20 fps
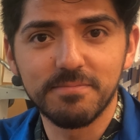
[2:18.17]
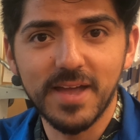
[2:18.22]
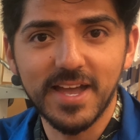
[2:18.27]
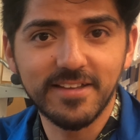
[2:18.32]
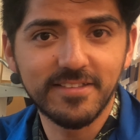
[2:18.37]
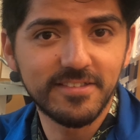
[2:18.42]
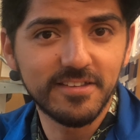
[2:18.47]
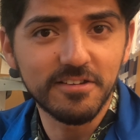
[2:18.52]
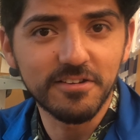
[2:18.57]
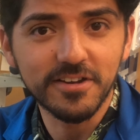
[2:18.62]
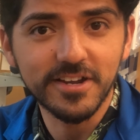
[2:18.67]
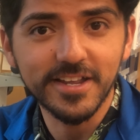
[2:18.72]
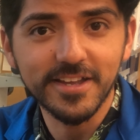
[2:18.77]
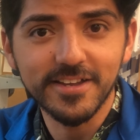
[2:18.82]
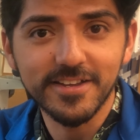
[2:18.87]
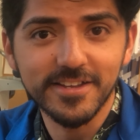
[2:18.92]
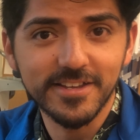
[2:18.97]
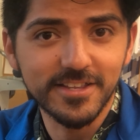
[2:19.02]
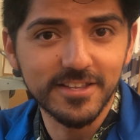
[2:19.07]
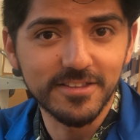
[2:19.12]

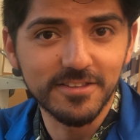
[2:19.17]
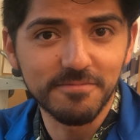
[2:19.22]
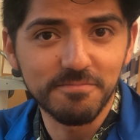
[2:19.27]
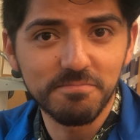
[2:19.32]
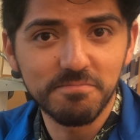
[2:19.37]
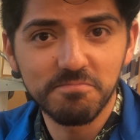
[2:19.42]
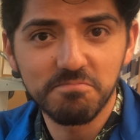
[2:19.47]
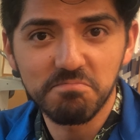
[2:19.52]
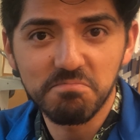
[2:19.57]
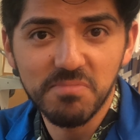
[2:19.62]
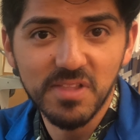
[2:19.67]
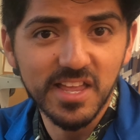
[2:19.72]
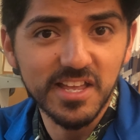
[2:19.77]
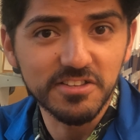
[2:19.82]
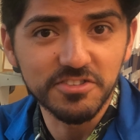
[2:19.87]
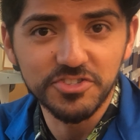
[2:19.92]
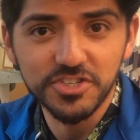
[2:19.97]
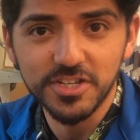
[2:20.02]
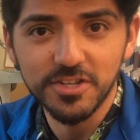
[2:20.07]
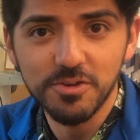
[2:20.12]
bacteria and
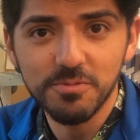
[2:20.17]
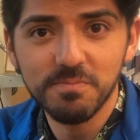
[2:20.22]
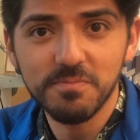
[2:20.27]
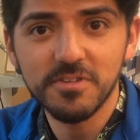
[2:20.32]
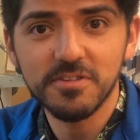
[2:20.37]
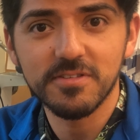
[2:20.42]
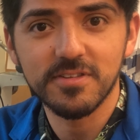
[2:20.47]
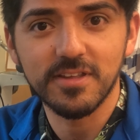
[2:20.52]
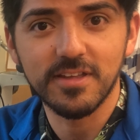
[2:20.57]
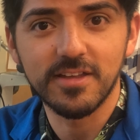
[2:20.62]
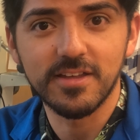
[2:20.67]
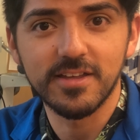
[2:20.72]
plant genomes,